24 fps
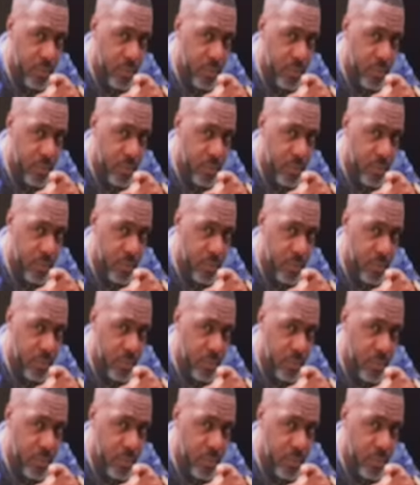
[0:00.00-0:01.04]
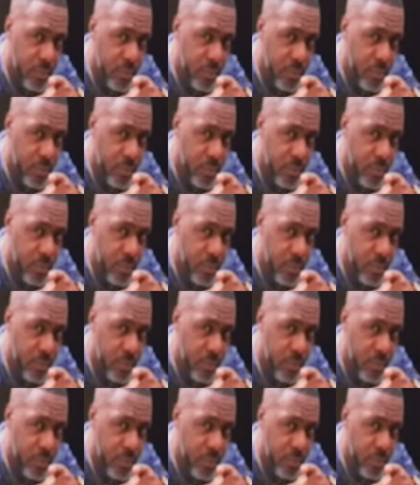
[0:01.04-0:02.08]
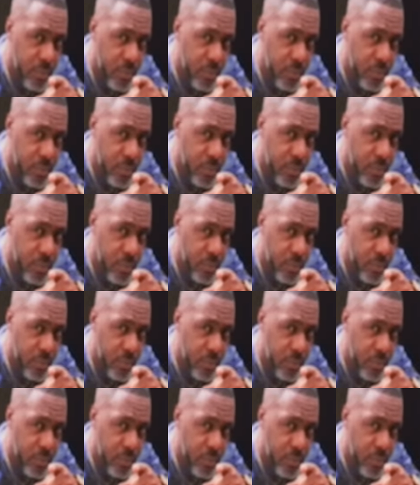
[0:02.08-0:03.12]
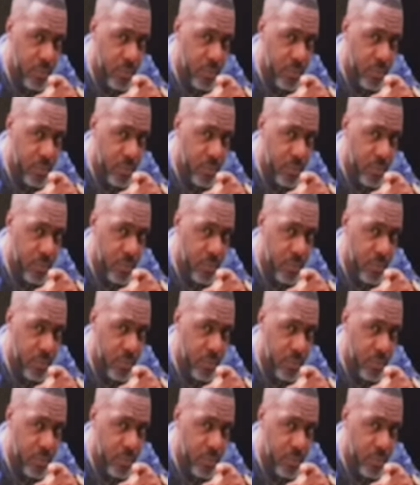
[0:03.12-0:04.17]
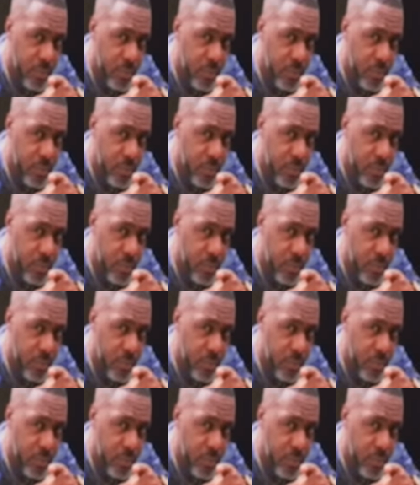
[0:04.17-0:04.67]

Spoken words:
(silent)